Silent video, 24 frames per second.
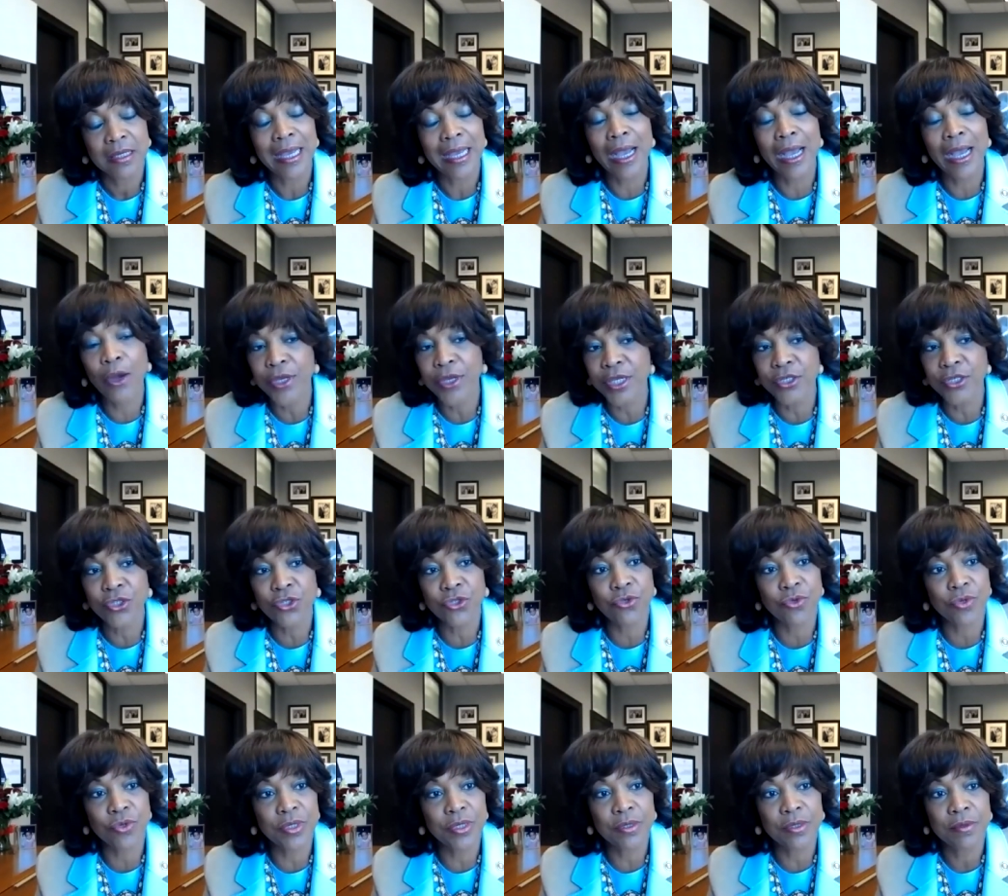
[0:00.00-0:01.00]
our
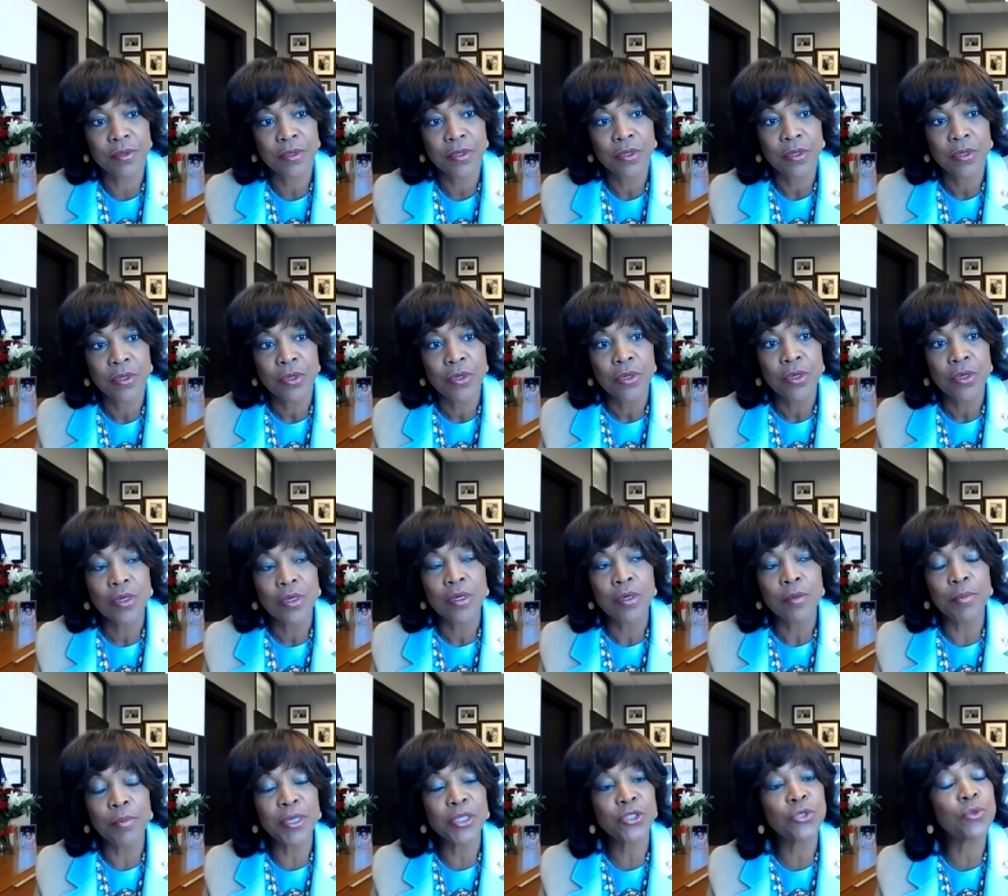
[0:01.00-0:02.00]
history,
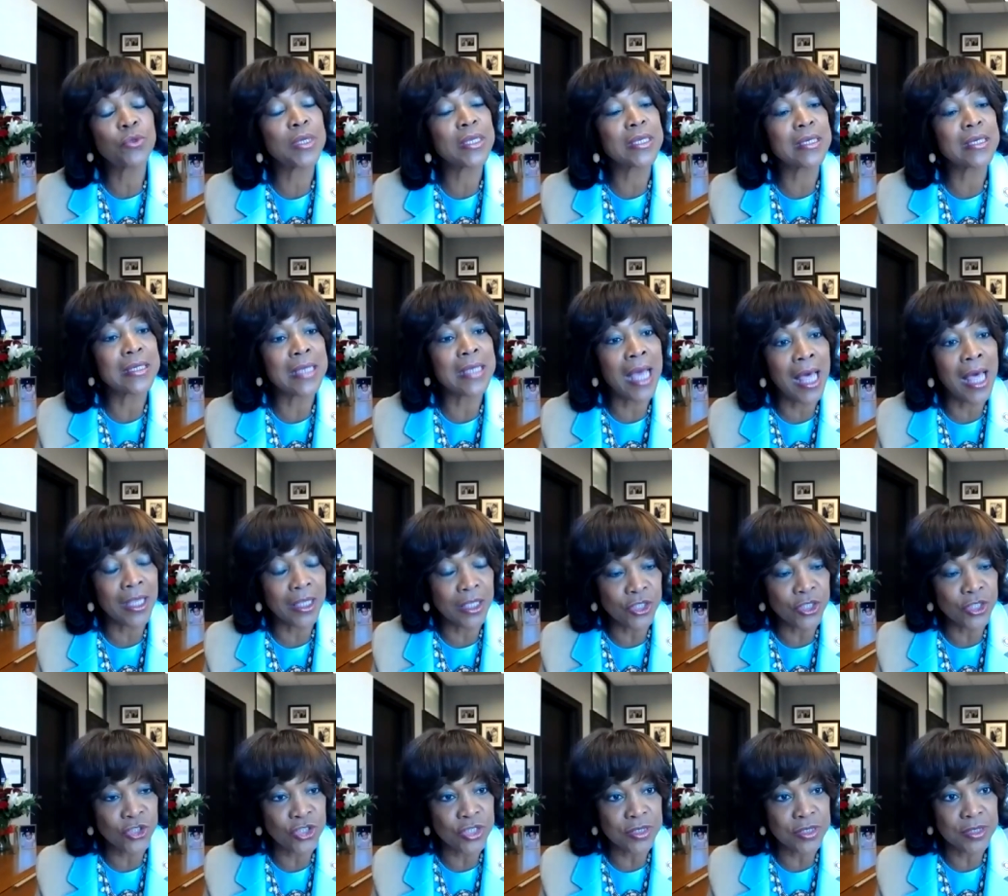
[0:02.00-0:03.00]
but to
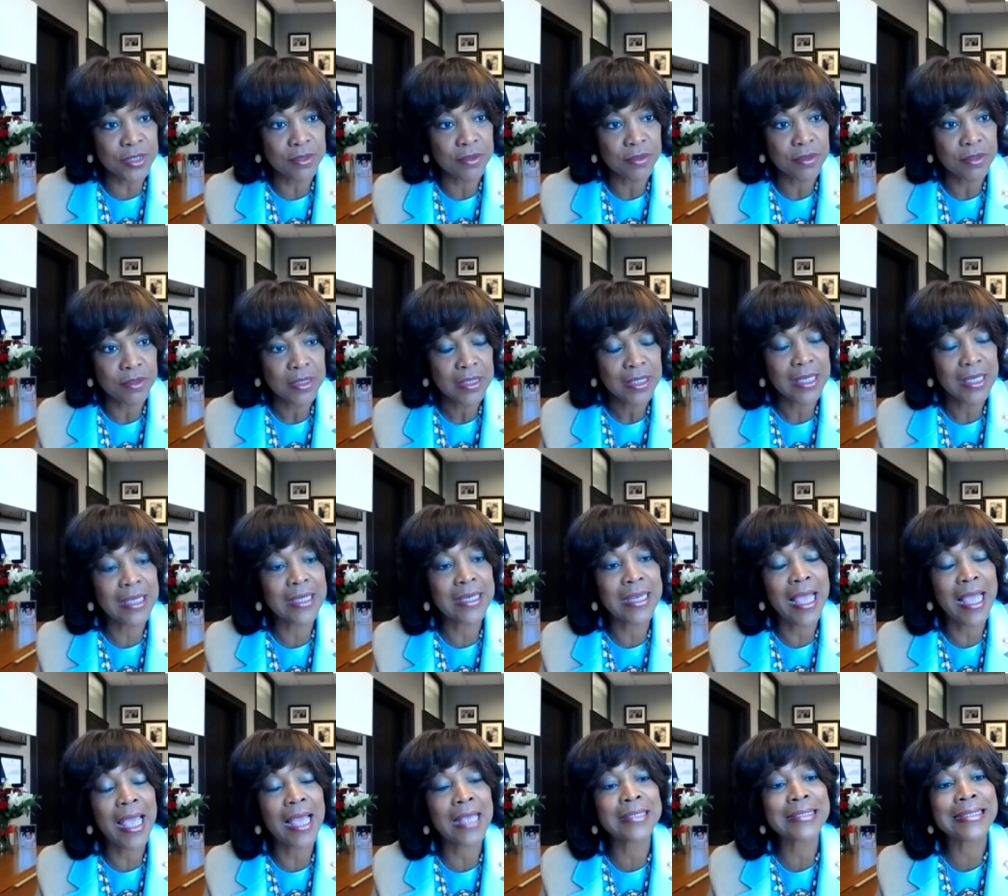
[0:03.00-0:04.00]
acknowledge it and
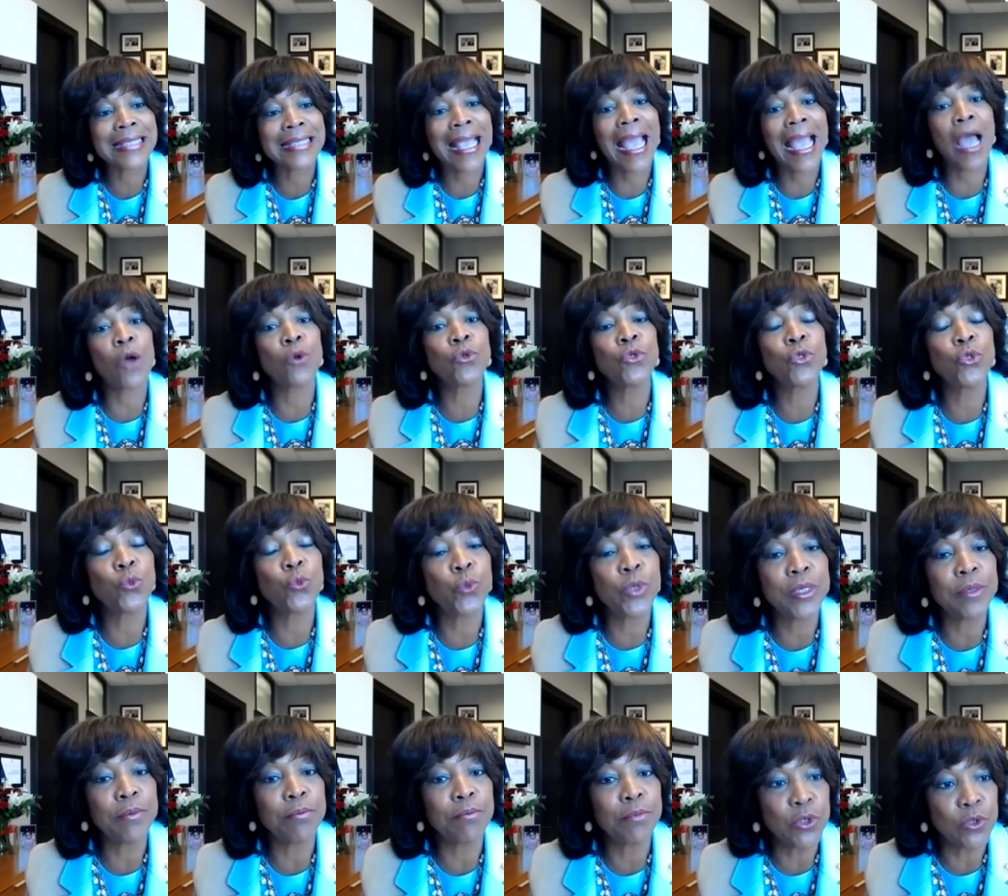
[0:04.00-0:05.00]
ask, how do
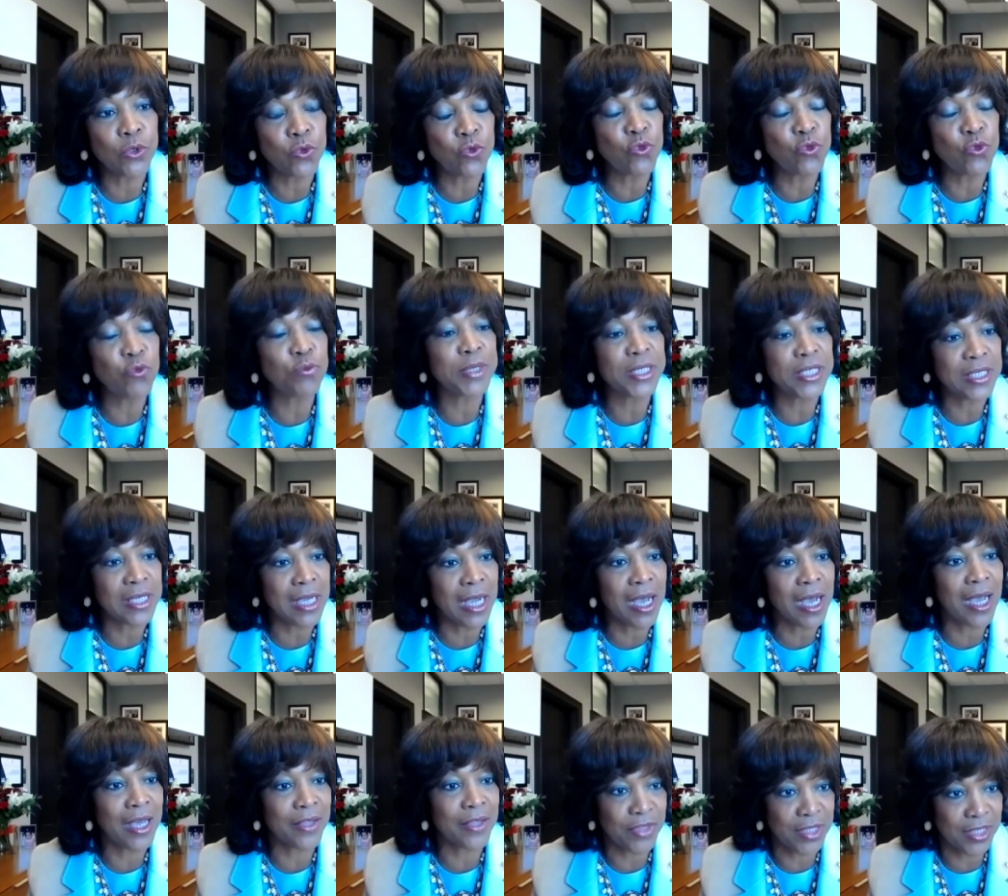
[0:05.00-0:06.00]
we move
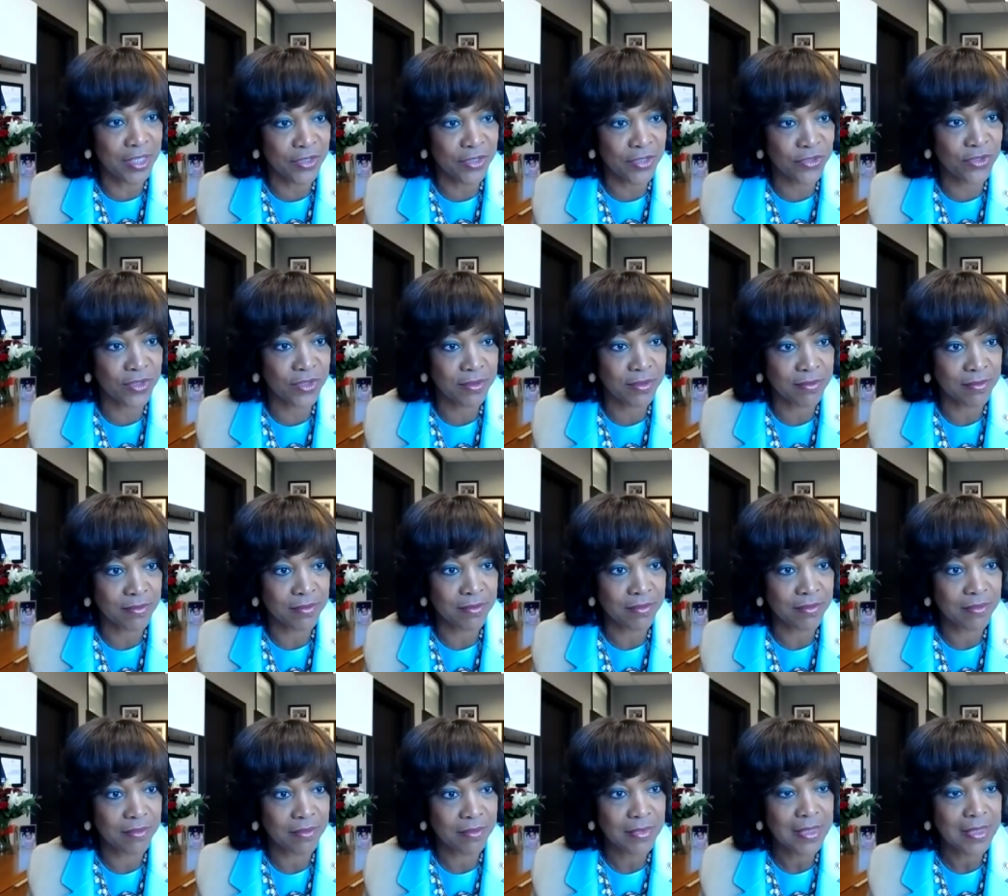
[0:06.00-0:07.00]
beyond this?
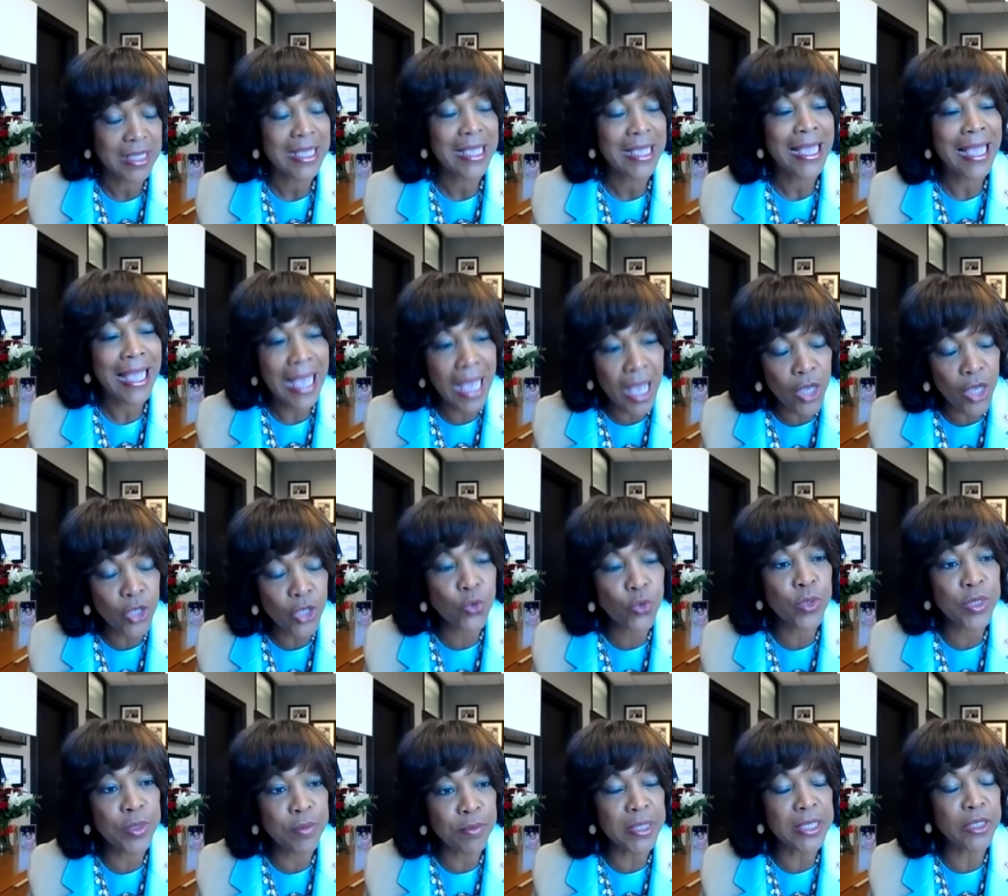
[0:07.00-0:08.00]
How do
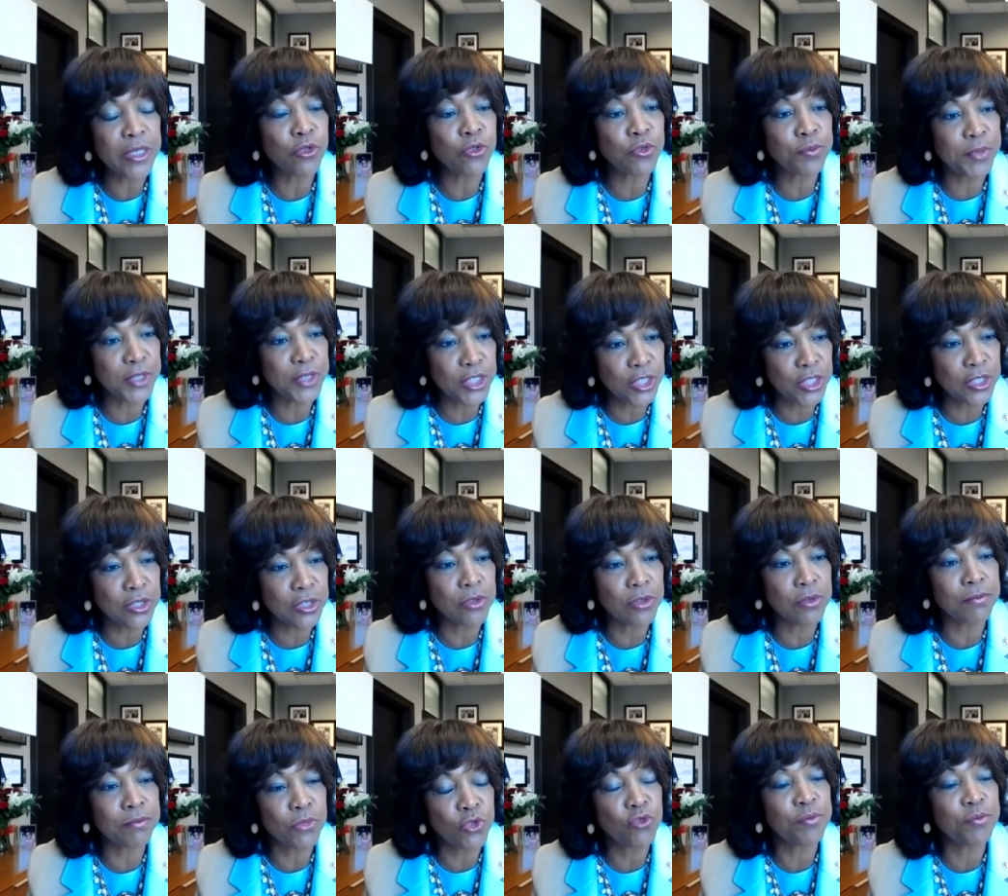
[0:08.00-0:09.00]
we
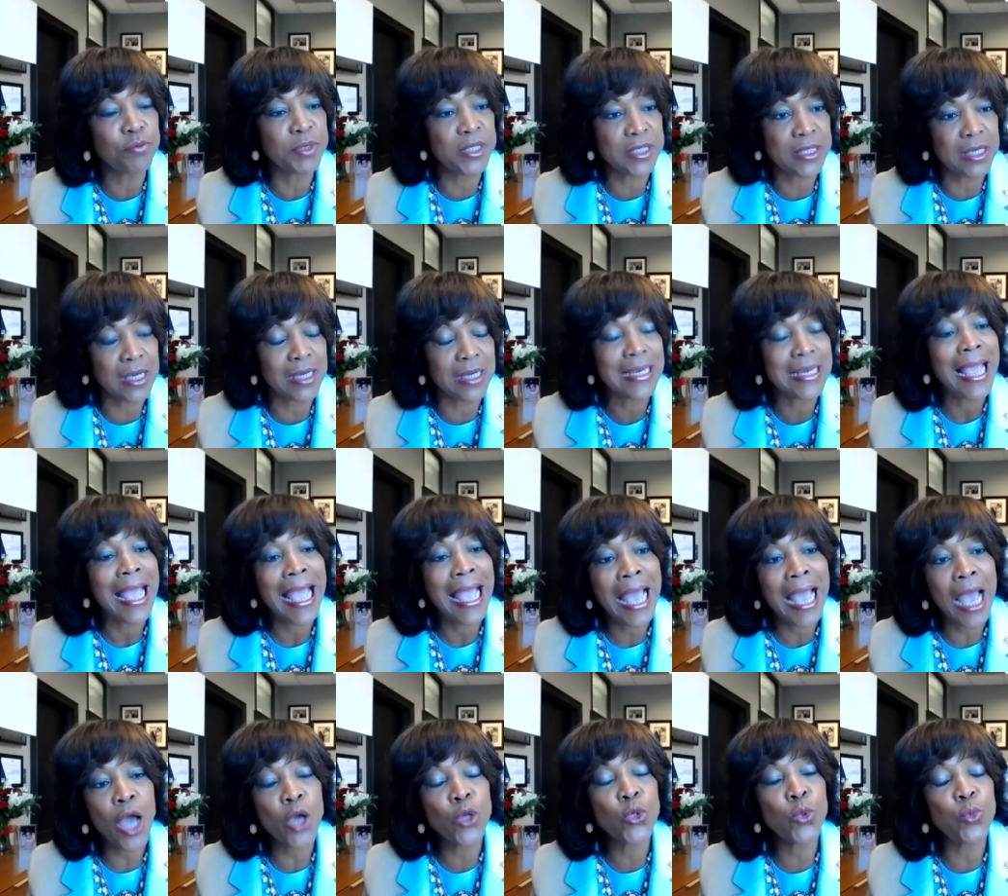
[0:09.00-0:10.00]
move beyond?
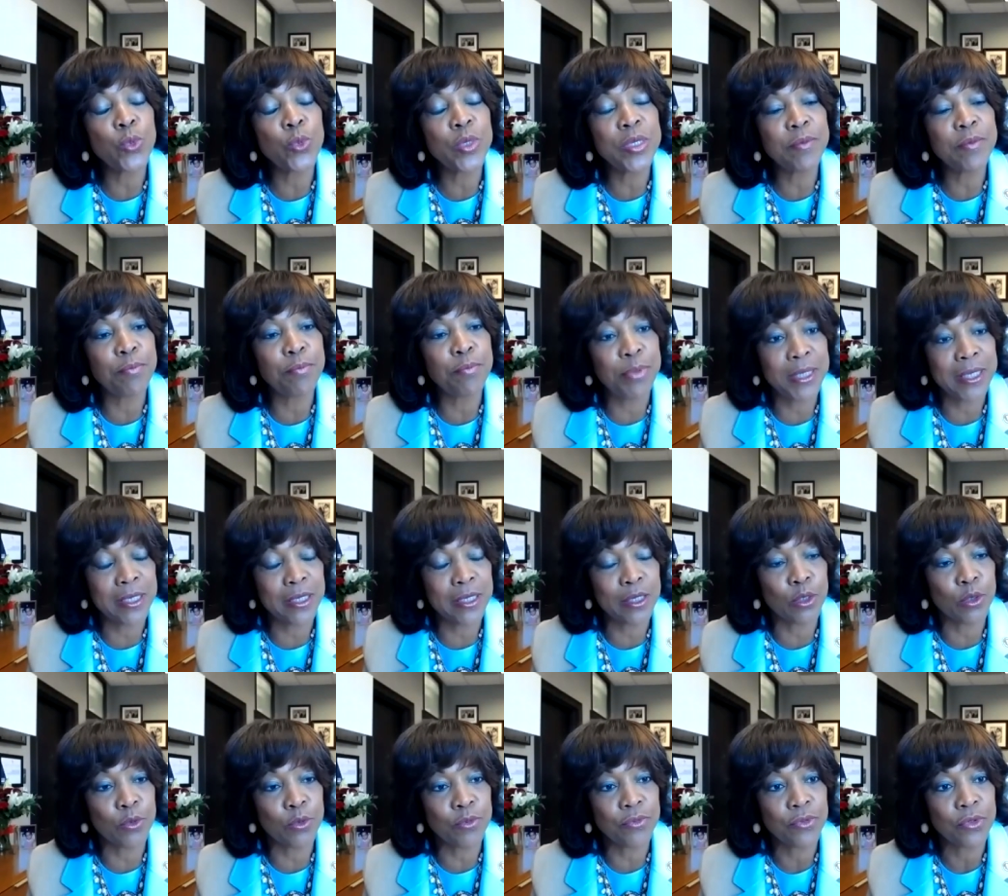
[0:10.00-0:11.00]
How do we
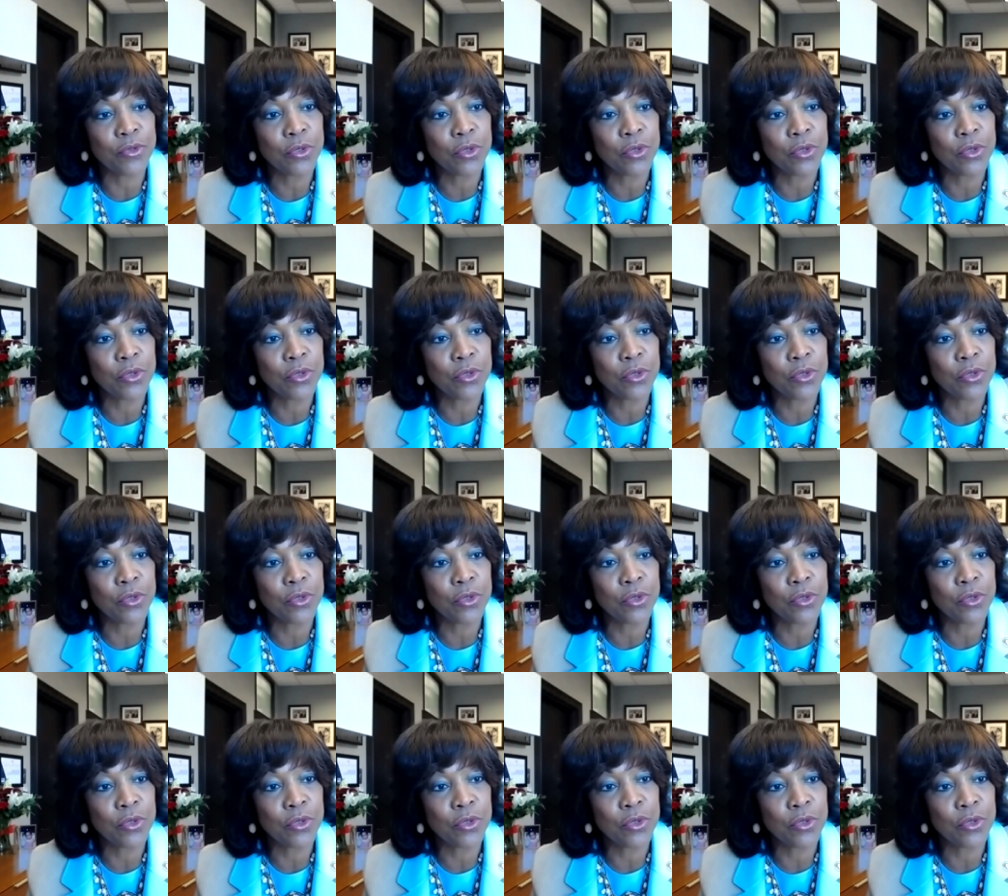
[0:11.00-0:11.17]
build